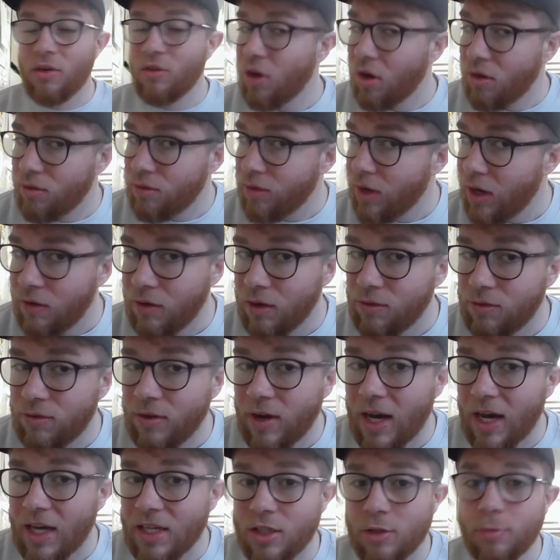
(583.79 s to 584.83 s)
Not very
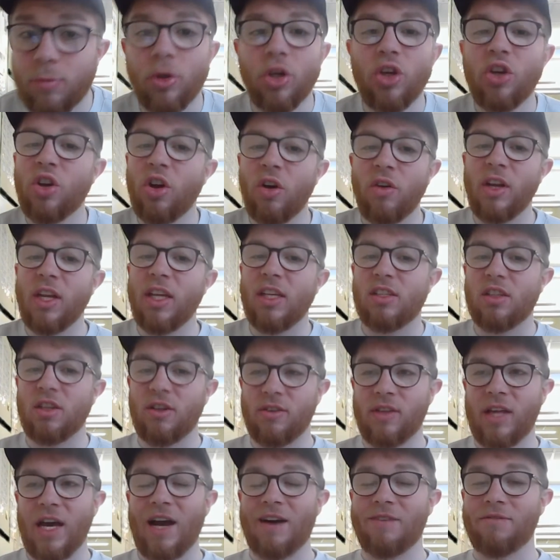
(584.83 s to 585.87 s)
fast, but you don't need to go
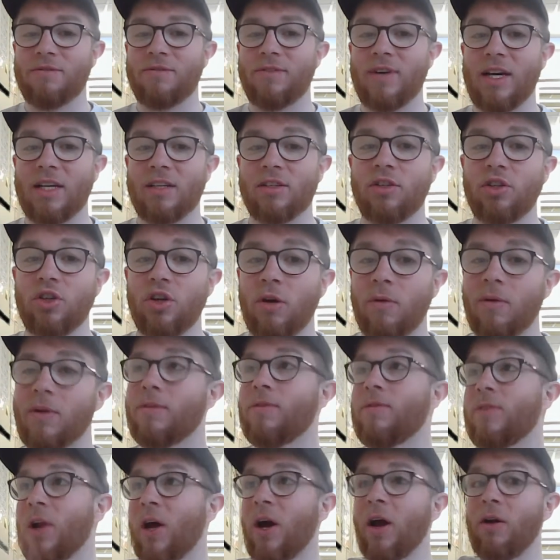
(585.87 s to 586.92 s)
that fast because you don't want to
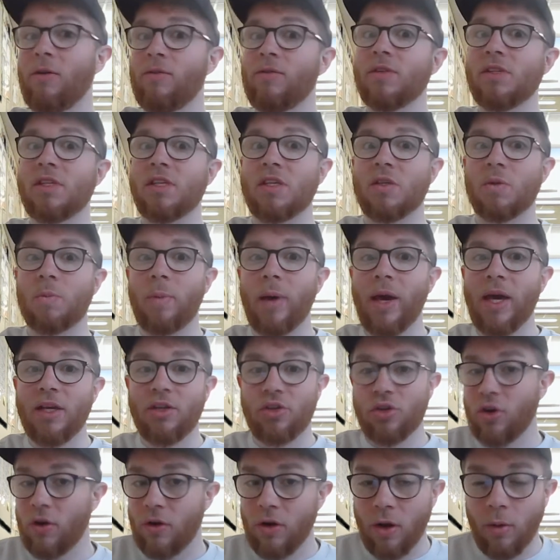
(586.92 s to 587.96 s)
fly off into space.
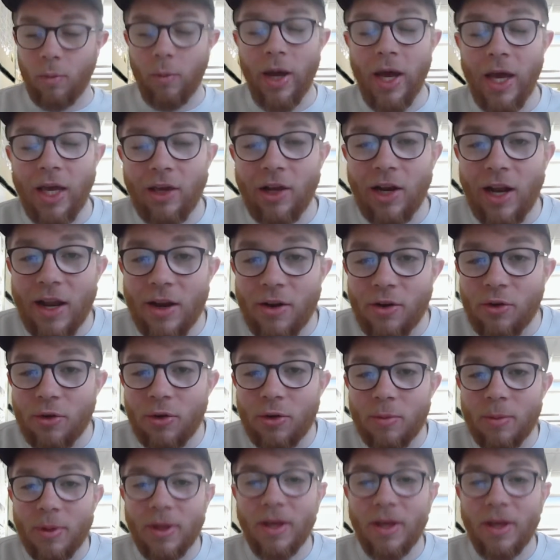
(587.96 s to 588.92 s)
You don't know where you'll end up,